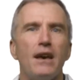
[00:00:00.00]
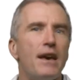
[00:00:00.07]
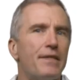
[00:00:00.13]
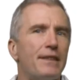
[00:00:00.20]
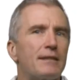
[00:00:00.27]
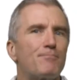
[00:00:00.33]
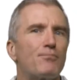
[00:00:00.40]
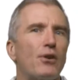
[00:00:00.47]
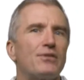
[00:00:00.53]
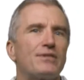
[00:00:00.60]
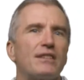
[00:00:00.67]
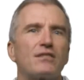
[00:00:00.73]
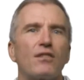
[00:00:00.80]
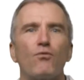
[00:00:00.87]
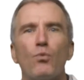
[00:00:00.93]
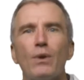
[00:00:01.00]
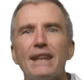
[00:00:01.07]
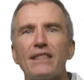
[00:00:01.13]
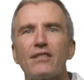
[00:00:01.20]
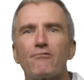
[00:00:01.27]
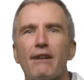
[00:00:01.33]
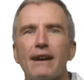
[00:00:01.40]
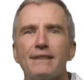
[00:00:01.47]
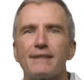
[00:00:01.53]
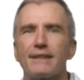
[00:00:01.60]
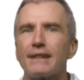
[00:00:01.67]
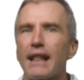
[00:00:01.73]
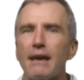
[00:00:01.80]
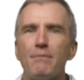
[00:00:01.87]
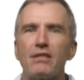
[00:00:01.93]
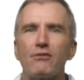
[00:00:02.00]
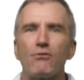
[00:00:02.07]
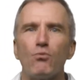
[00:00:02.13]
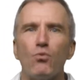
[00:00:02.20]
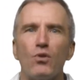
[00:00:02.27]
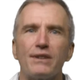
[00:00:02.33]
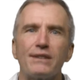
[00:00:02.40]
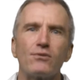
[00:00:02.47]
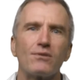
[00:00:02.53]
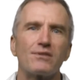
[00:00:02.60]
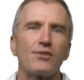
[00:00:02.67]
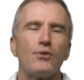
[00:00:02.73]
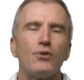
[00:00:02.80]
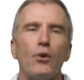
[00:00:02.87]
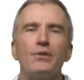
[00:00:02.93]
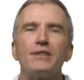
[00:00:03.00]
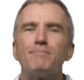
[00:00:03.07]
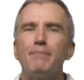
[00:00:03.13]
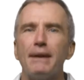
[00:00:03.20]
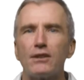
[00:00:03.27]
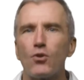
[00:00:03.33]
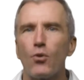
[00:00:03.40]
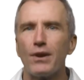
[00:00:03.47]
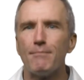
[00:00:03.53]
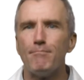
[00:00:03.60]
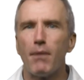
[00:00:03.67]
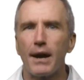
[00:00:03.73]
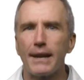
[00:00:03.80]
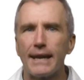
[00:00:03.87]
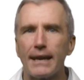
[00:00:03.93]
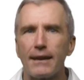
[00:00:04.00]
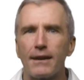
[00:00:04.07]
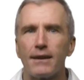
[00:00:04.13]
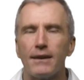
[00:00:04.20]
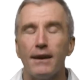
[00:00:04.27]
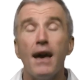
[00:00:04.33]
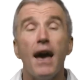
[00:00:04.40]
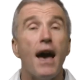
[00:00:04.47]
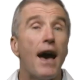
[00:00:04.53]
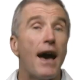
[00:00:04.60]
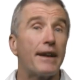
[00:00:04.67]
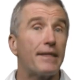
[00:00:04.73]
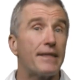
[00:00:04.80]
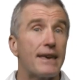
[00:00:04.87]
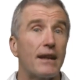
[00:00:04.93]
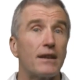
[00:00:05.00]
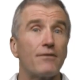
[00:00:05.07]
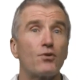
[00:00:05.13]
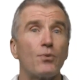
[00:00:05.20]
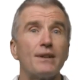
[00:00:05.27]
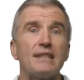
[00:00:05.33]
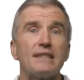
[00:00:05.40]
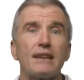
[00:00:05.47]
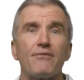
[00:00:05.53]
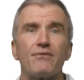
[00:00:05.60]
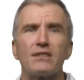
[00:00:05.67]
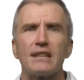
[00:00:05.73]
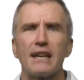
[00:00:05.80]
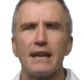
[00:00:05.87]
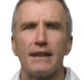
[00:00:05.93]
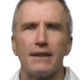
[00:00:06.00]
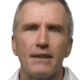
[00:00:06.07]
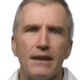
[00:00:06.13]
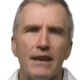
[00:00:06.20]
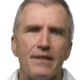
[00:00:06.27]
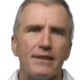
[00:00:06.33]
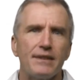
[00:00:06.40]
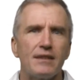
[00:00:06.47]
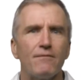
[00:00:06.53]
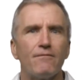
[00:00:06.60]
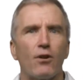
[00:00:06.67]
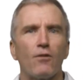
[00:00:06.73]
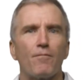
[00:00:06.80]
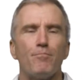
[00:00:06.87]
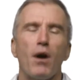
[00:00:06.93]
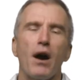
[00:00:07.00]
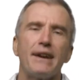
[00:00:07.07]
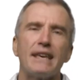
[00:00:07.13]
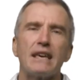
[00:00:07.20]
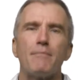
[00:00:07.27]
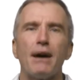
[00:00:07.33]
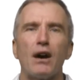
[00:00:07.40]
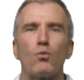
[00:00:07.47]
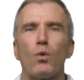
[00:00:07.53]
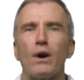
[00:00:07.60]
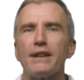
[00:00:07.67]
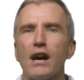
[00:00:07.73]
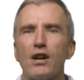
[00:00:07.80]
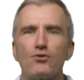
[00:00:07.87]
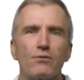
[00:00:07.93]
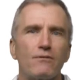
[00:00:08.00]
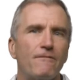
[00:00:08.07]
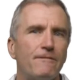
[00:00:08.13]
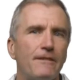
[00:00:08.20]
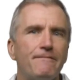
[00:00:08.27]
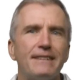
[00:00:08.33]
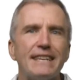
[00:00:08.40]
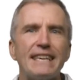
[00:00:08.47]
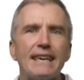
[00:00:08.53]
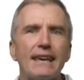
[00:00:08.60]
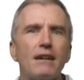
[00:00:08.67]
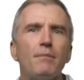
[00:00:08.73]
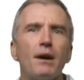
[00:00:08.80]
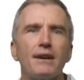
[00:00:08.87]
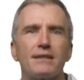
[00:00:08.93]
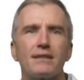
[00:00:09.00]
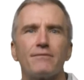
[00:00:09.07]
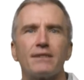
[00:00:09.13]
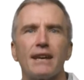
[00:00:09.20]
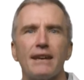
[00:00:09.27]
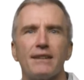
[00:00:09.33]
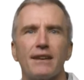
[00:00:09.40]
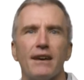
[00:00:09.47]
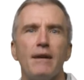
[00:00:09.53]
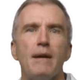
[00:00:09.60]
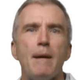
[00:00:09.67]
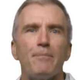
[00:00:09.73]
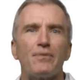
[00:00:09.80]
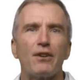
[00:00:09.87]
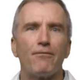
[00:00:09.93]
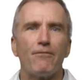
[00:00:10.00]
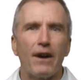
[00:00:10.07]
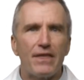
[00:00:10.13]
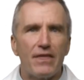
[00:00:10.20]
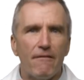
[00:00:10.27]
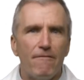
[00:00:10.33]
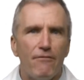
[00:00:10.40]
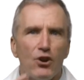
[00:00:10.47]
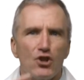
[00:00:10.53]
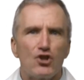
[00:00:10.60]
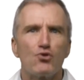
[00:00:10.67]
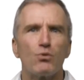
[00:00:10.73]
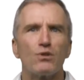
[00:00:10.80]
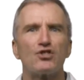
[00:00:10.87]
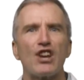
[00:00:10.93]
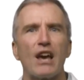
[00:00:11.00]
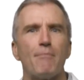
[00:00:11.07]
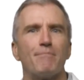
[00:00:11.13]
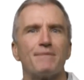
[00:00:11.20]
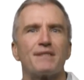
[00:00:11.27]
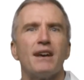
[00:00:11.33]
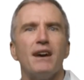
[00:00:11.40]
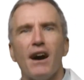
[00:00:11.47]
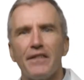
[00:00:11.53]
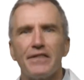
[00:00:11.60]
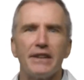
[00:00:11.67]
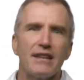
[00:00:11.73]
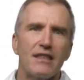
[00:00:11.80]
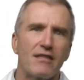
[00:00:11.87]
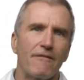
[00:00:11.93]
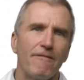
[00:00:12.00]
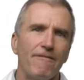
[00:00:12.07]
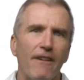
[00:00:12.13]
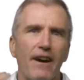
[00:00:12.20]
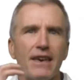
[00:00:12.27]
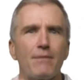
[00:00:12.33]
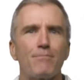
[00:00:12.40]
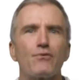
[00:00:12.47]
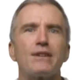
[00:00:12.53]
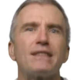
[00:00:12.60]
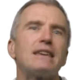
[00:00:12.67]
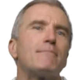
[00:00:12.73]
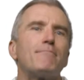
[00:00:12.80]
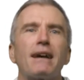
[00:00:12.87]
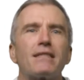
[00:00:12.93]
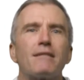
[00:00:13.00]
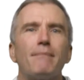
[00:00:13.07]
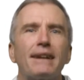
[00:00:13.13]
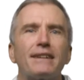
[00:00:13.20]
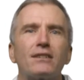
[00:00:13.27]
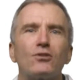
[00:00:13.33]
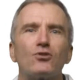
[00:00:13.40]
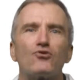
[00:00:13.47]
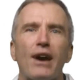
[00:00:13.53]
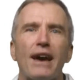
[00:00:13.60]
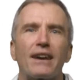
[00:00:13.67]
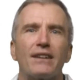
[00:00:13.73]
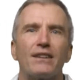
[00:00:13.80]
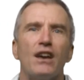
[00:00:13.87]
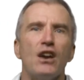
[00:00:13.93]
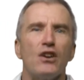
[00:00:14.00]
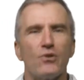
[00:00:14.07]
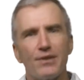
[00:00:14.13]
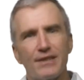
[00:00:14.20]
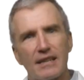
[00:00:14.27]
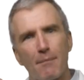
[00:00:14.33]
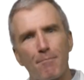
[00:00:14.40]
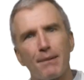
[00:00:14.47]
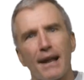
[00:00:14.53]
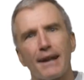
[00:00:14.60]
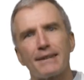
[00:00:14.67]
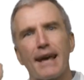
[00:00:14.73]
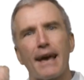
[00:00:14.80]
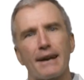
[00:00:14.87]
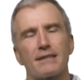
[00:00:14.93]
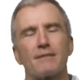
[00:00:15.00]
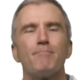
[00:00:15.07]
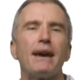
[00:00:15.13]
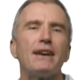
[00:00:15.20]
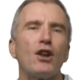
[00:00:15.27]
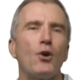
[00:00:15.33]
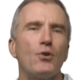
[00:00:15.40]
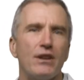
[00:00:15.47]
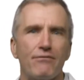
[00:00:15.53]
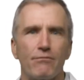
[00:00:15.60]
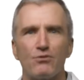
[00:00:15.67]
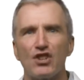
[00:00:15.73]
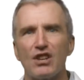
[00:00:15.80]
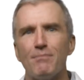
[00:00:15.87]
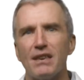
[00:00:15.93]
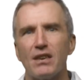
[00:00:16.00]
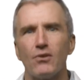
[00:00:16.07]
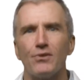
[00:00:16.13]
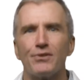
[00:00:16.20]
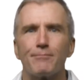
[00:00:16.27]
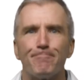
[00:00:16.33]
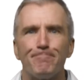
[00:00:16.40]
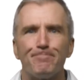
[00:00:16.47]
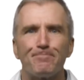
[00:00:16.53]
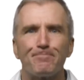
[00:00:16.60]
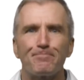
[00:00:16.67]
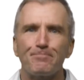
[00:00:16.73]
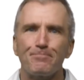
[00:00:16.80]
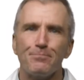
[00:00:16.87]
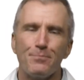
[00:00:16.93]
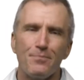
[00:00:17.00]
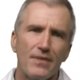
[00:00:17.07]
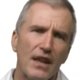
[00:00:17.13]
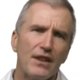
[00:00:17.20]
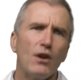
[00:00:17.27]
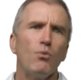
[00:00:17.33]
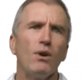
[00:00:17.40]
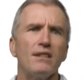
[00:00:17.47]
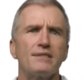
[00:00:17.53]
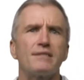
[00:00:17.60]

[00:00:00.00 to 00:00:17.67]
This process of winning the race and claiming the reward is also known as Bitcoin mining. And at the end of 2017, this involved mining about 150 gigabytes of data to find the virtual gems underneath the fire-breathing mathematical dragon using a blunt axe made only from GPUs. Now, whilst